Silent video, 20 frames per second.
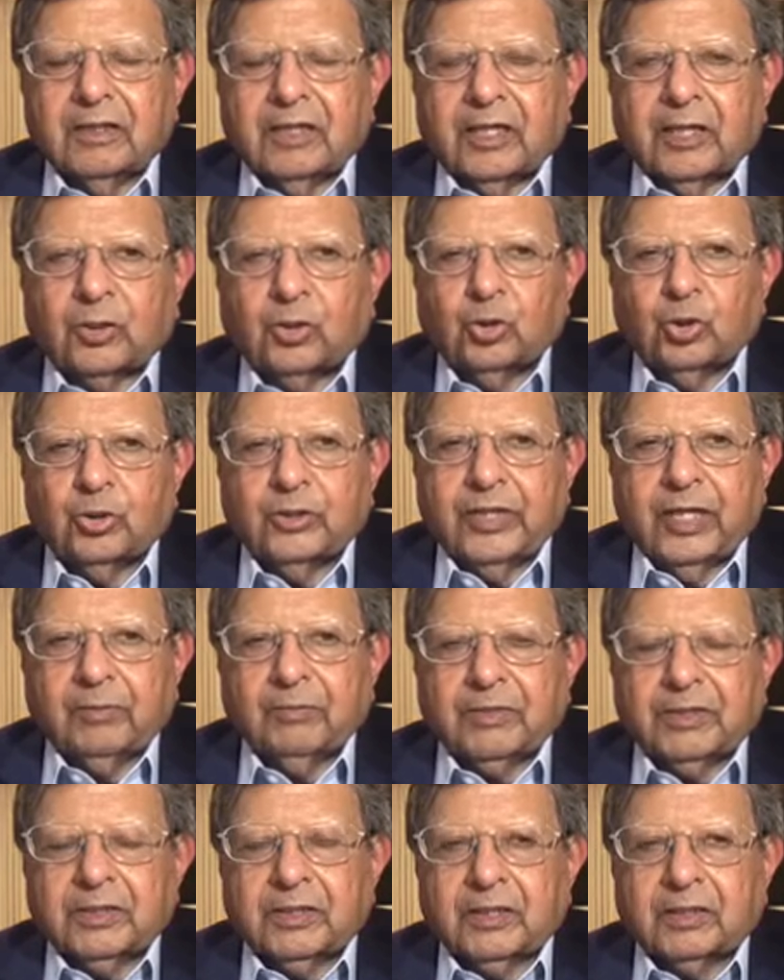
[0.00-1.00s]
a good
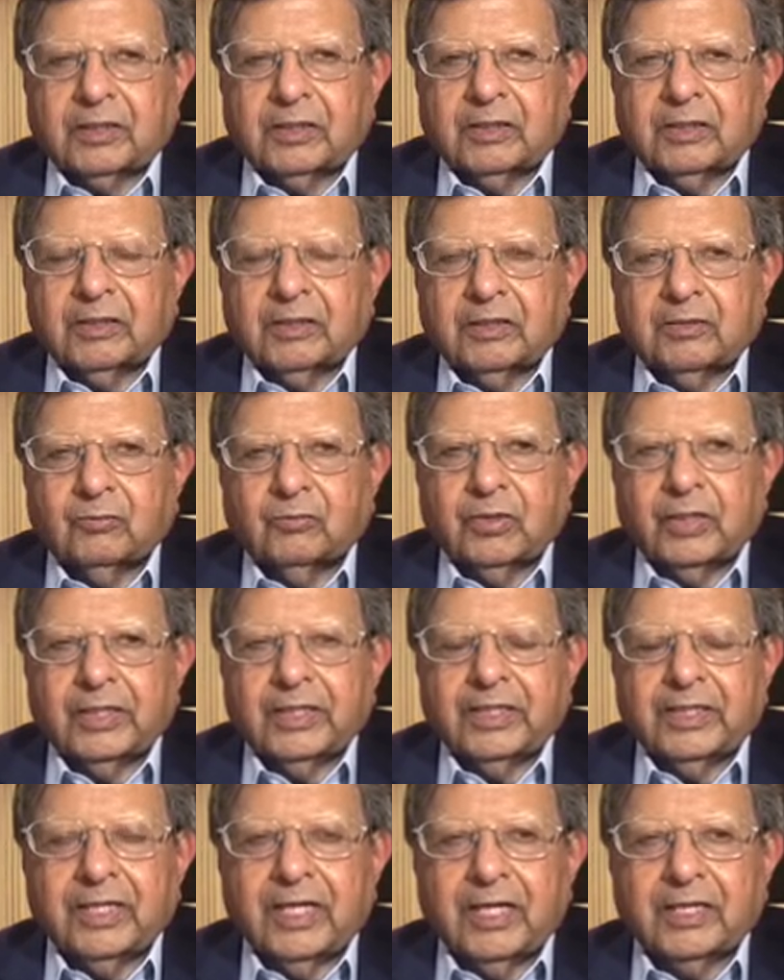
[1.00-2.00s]
diamond cutter will
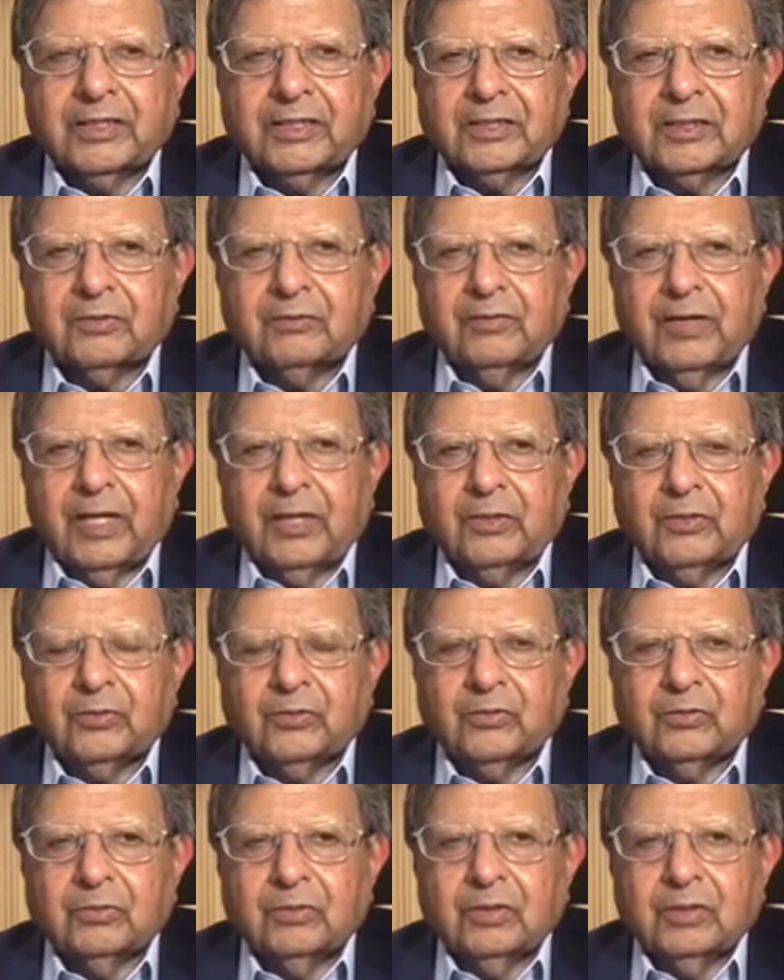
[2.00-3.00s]
enhance the
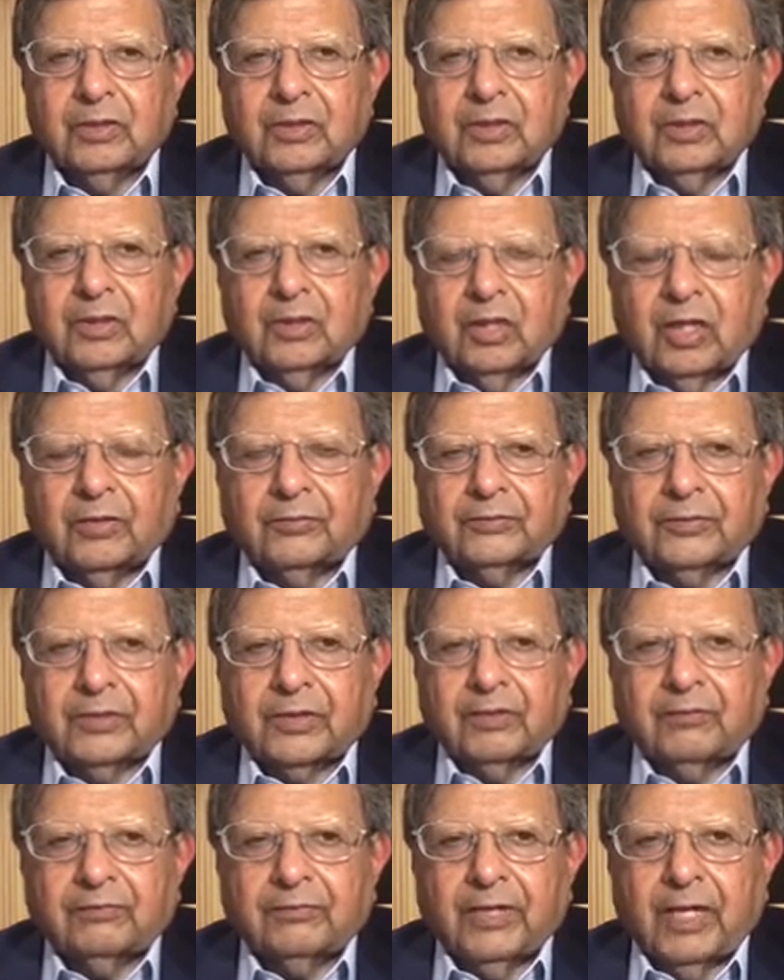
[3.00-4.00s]
value of the
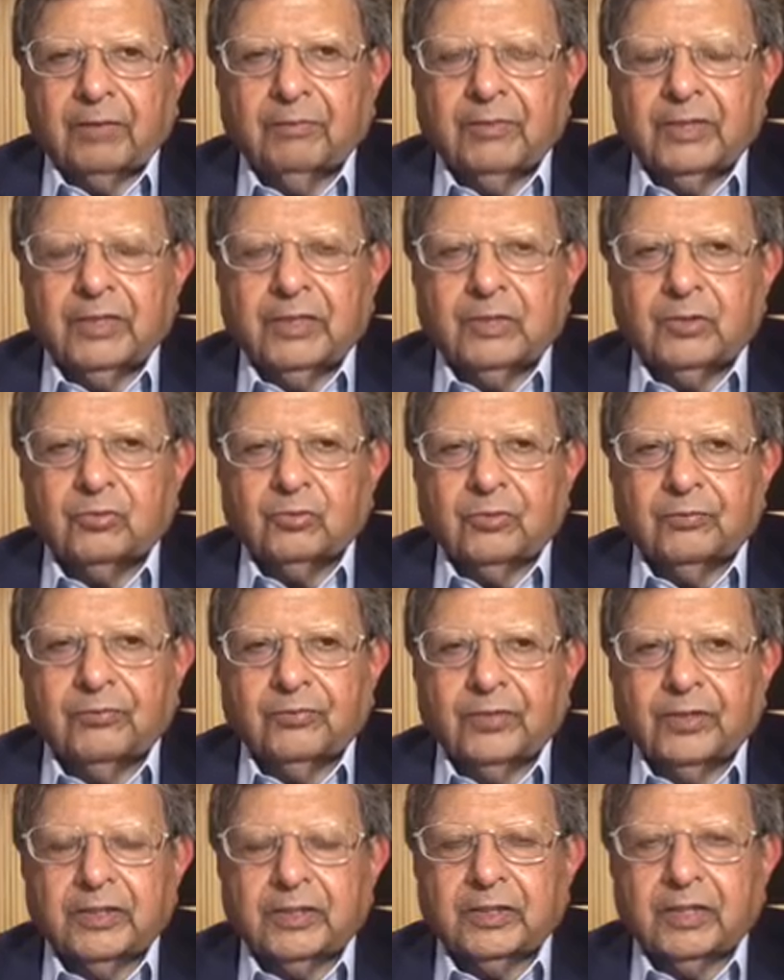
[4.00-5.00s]
rough diamond into a
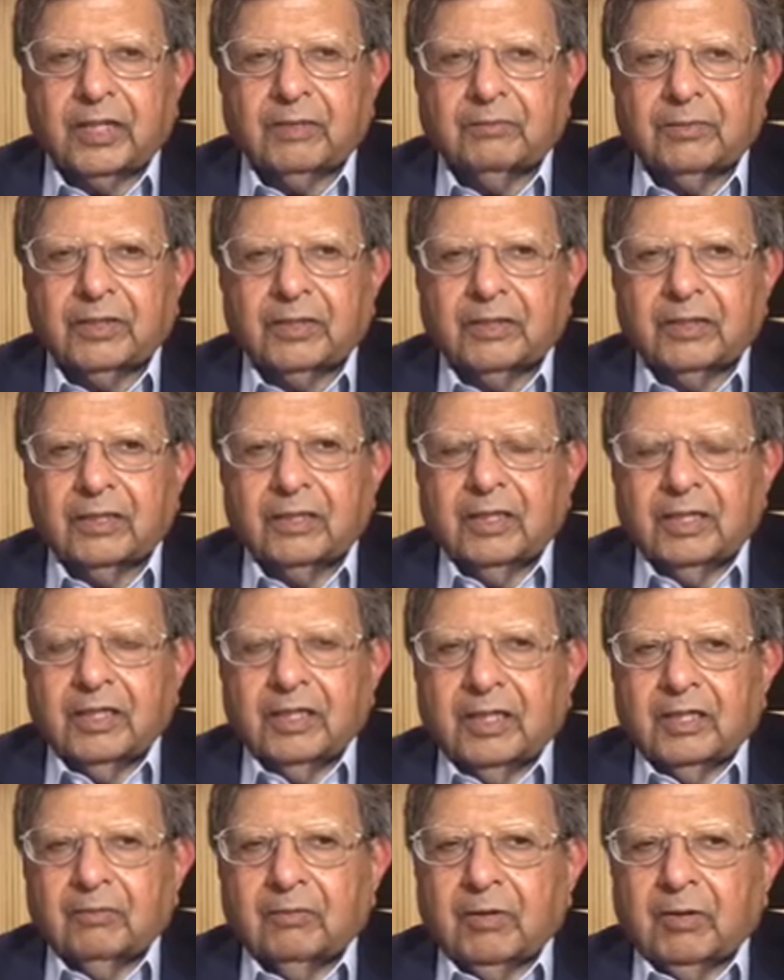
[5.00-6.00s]
finished diamond
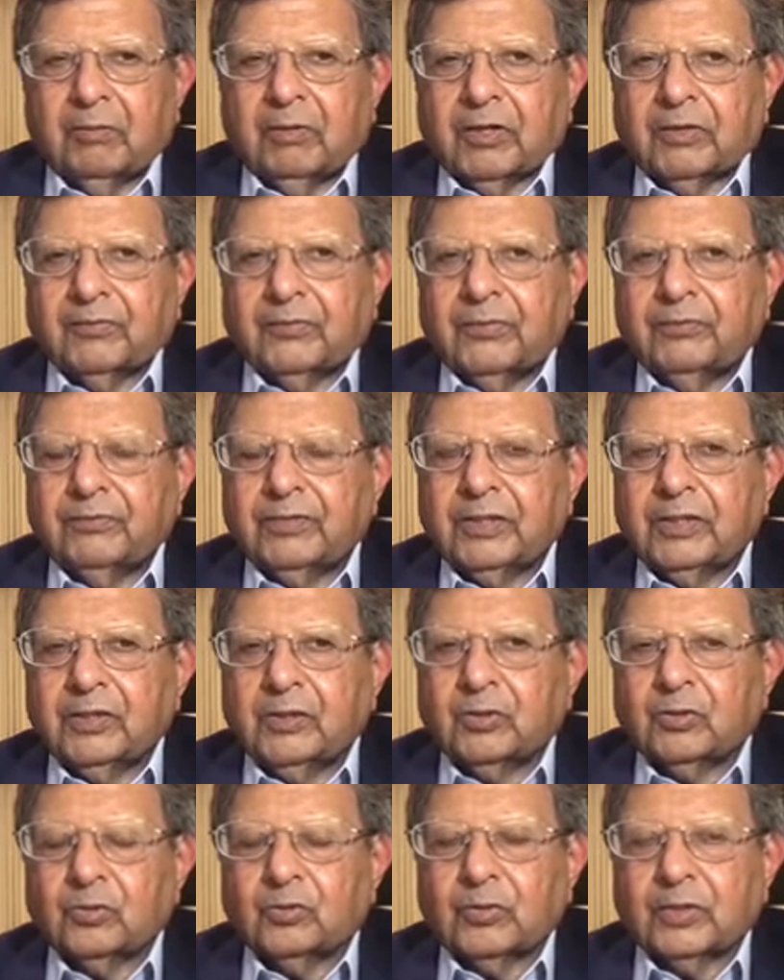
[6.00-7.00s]
by about 15
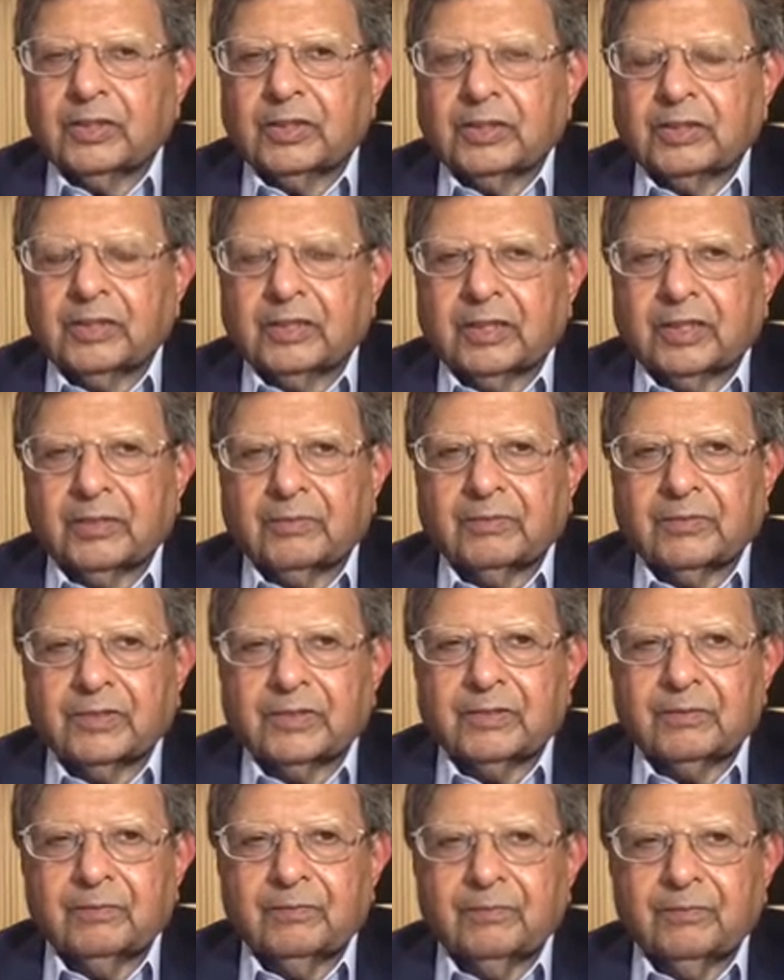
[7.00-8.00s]
to 20
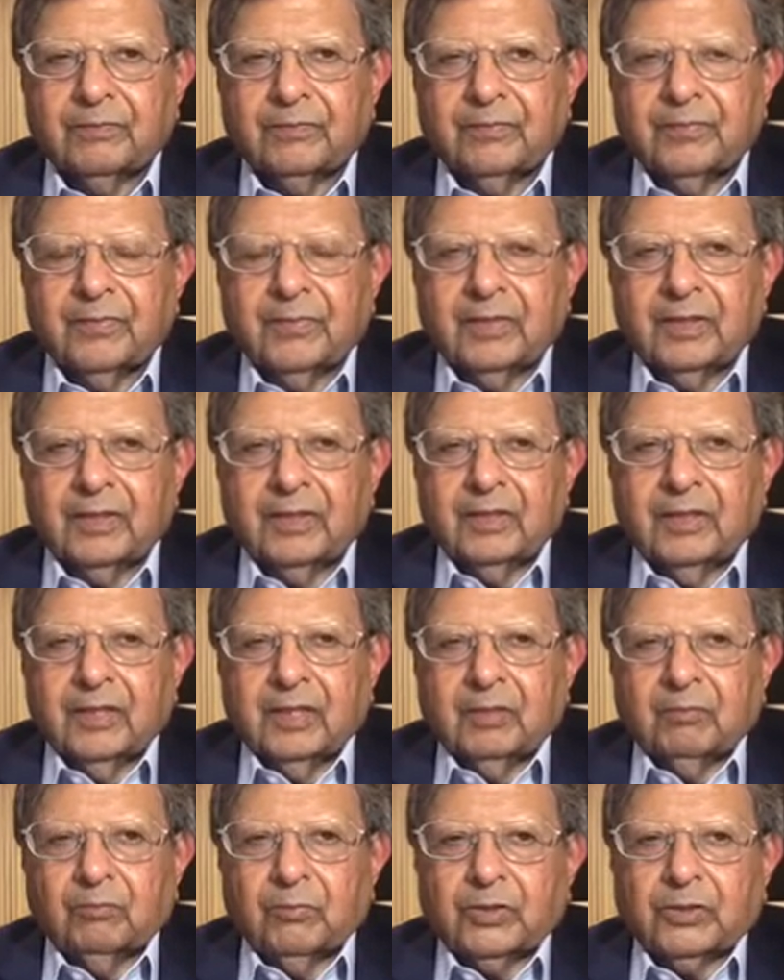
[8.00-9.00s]
times.
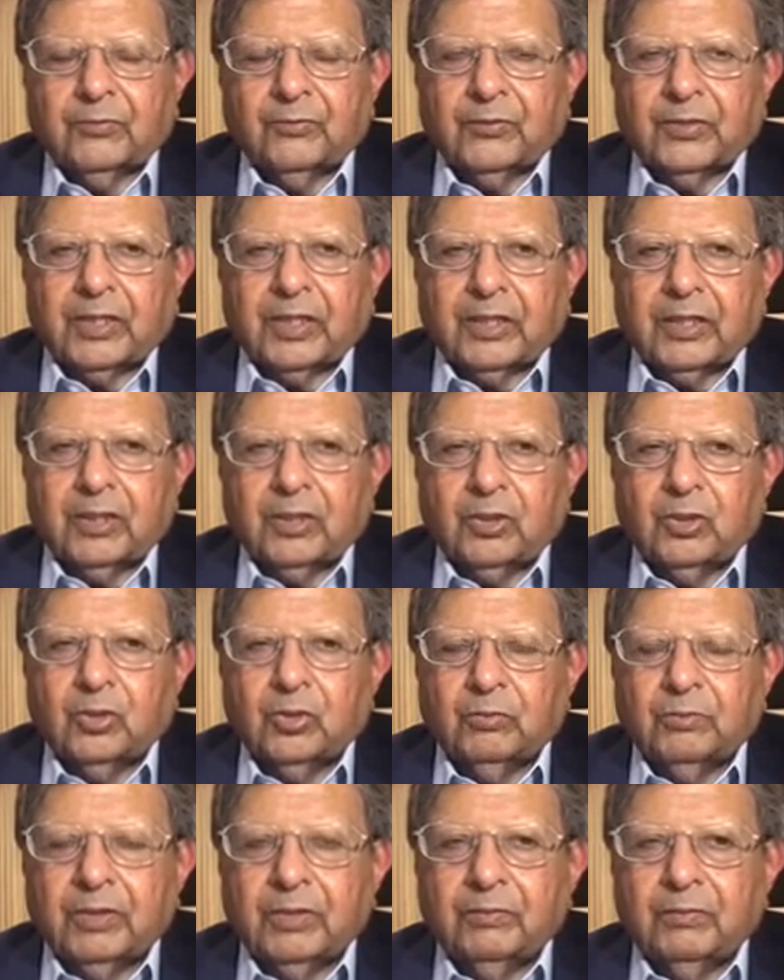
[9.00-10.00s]
But if you take a
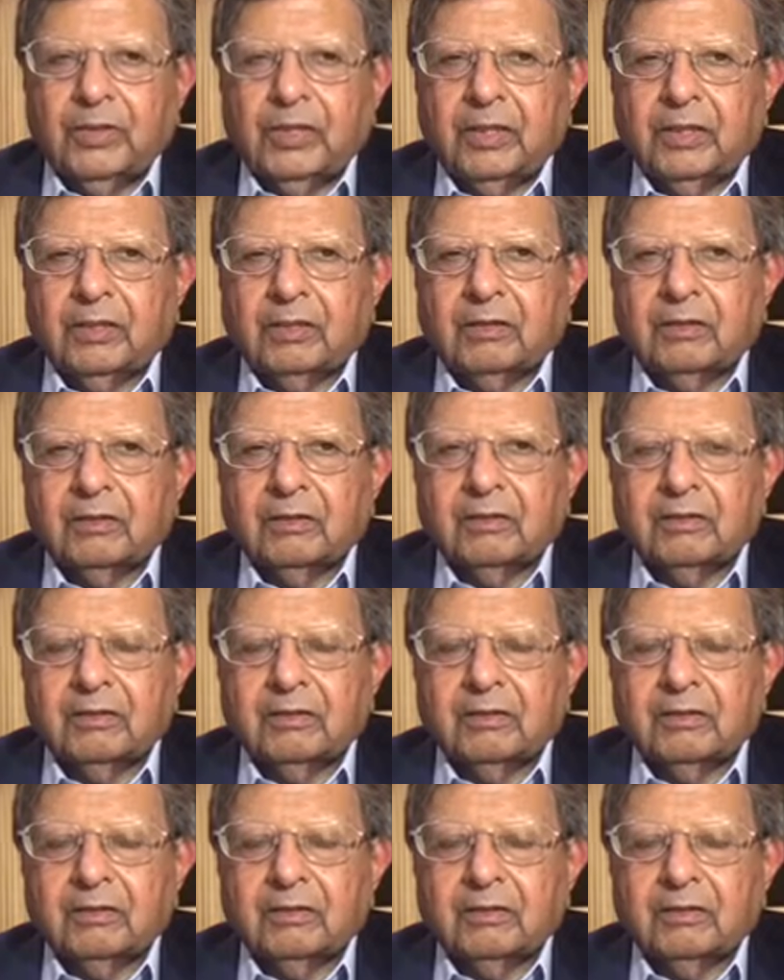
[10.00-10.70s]
human being,